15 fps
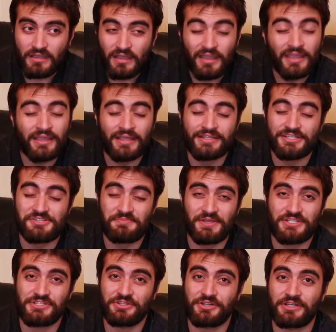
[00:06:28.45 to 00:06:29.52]
it just
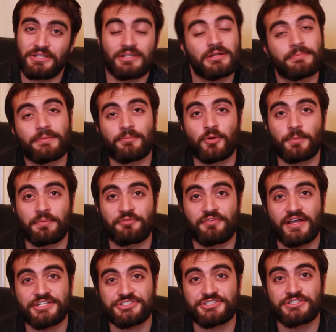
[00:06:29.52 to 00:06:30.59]
makes you look a little bit more
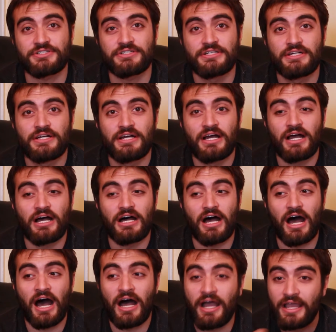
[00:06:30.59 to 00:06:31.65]
professional.
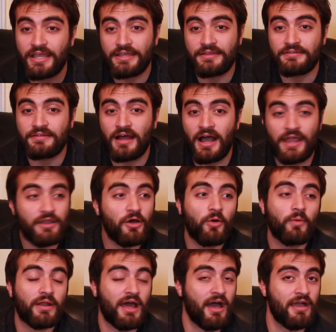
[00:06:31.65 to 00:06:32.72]
I know
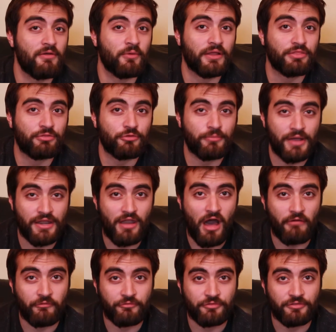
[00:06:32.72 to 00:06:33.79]
when I went through my
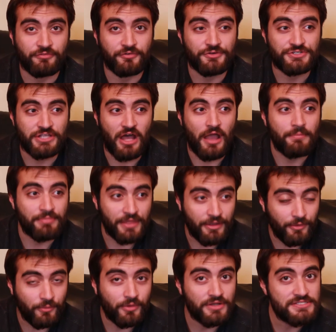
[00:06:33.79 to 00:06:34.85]
novel for the first time,
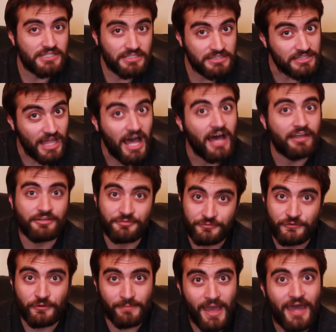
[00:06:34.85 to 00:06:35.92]
there was a lot of
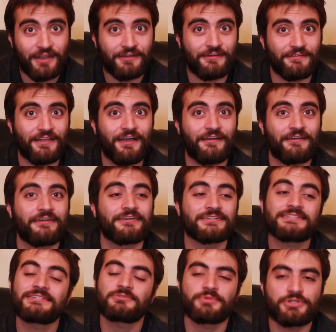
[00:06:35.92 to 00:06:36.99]
grammatical
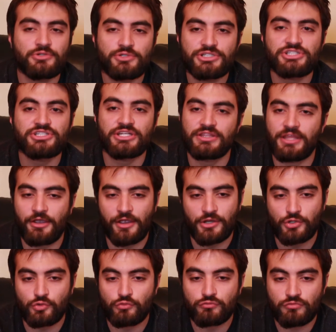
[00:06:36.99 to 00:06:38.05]
errors, because when you just sit there
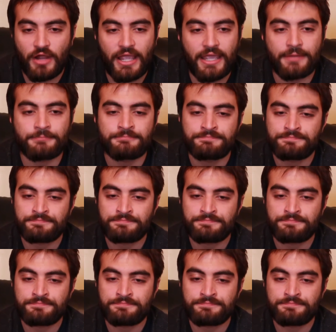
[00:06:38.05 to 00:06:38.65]
and you write,